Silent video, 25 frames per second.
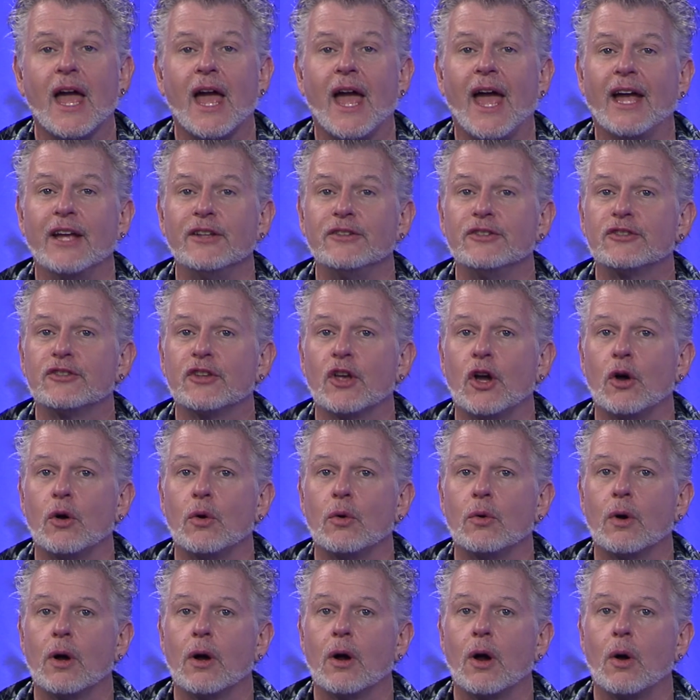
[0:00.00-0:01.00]
And
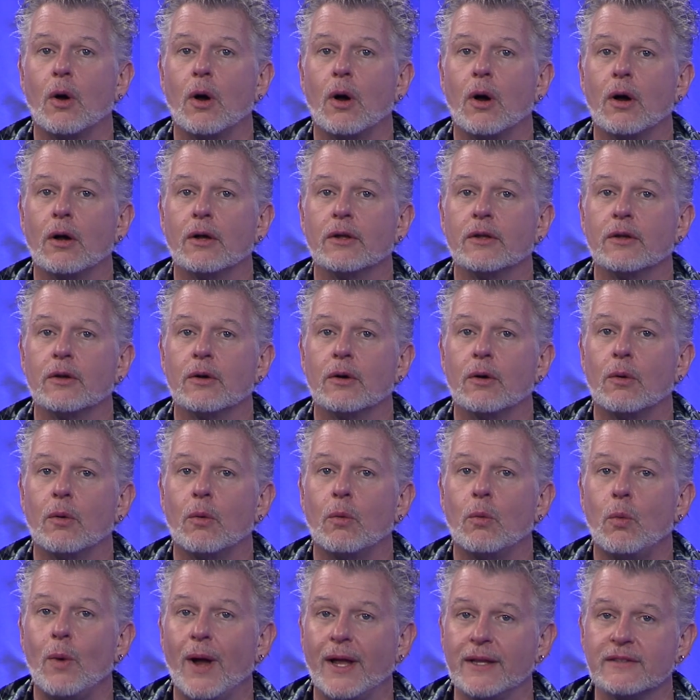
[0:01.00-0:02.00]
so
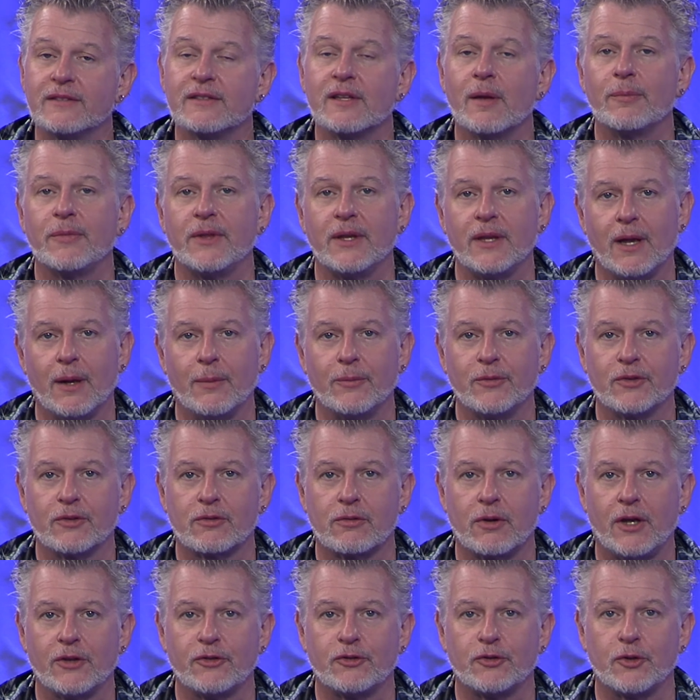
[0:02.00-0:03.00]
when something comes
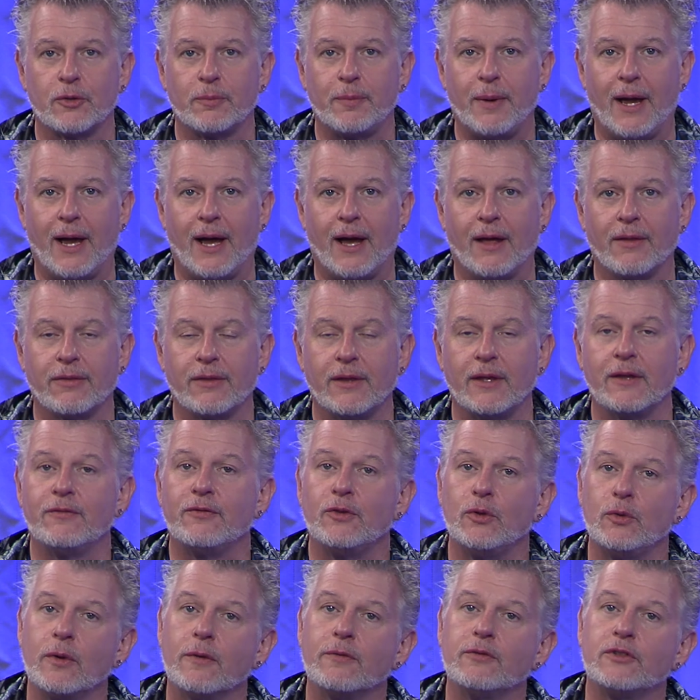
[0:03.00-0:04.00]
across your path, if
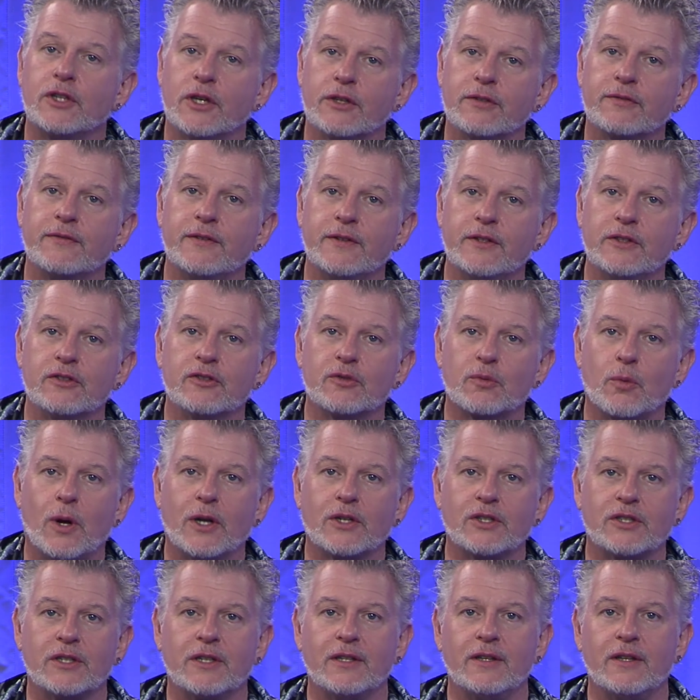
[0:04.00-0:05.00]
you have just finished
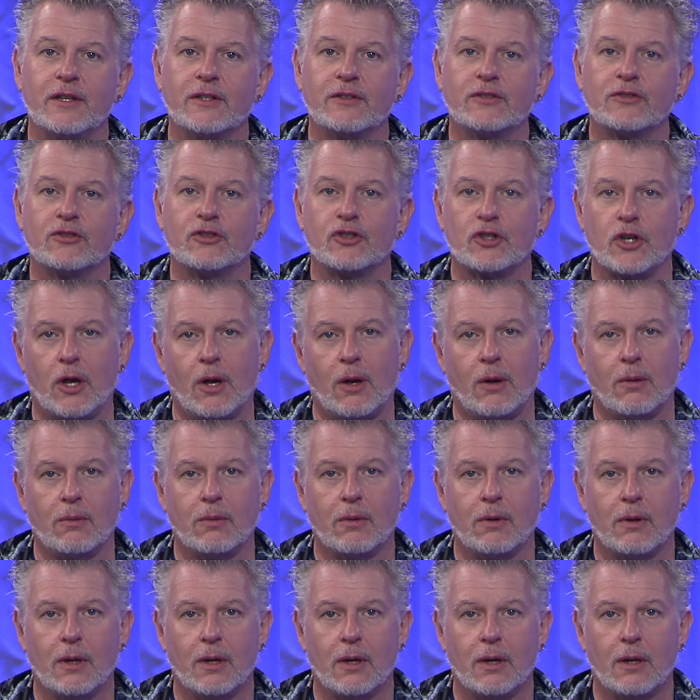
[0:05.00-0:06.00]
watching this show
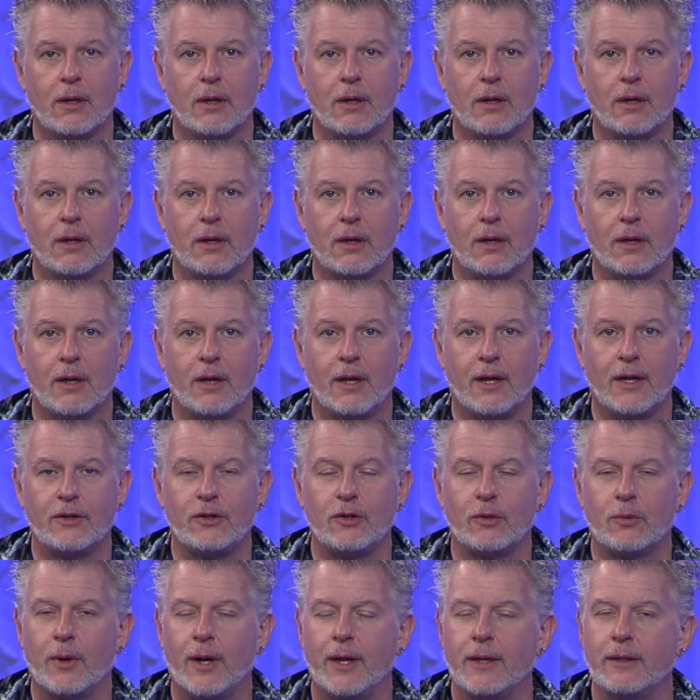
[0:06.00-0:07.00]
and
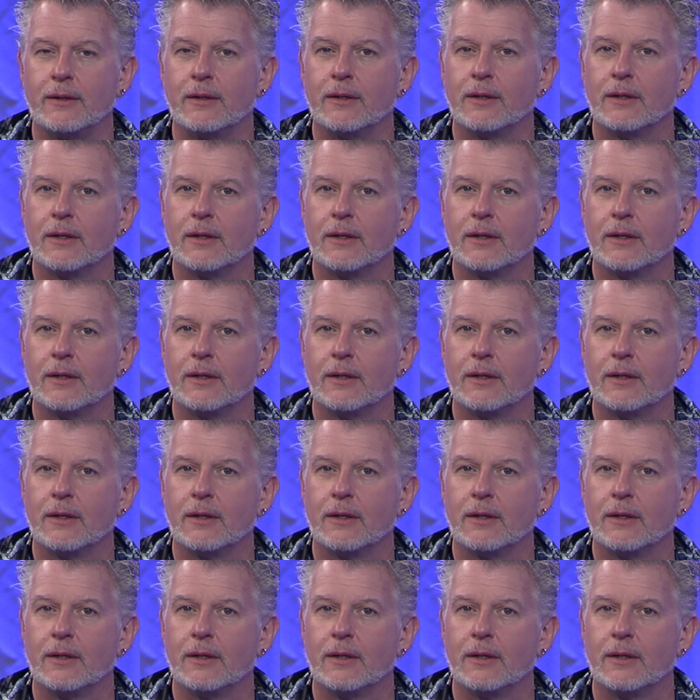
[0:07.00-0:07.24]
you went,